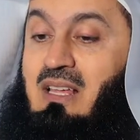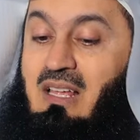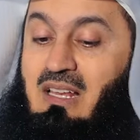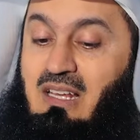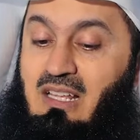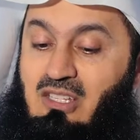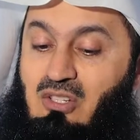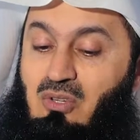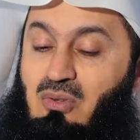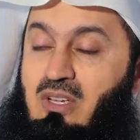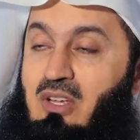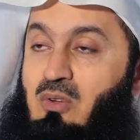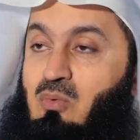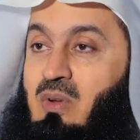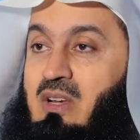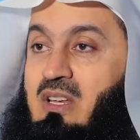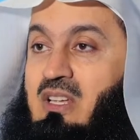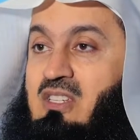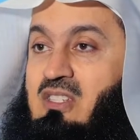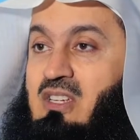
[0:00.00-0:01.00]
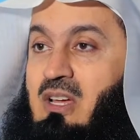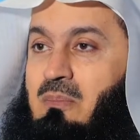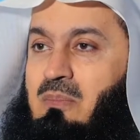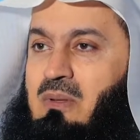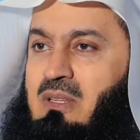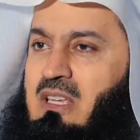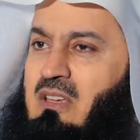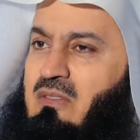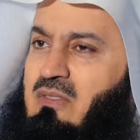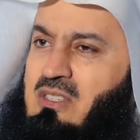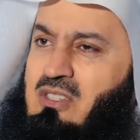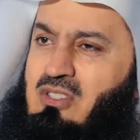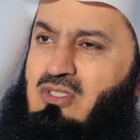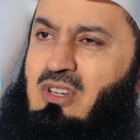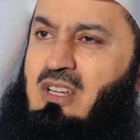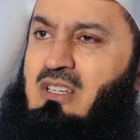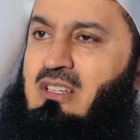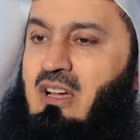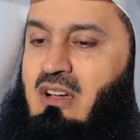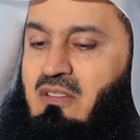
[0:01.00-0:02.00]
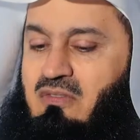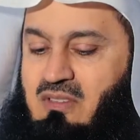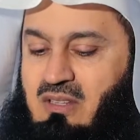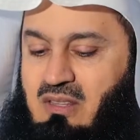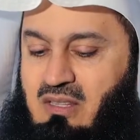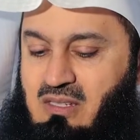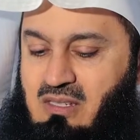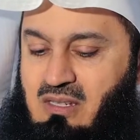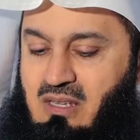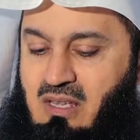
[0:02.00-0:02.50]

Let's look at one example given straight after this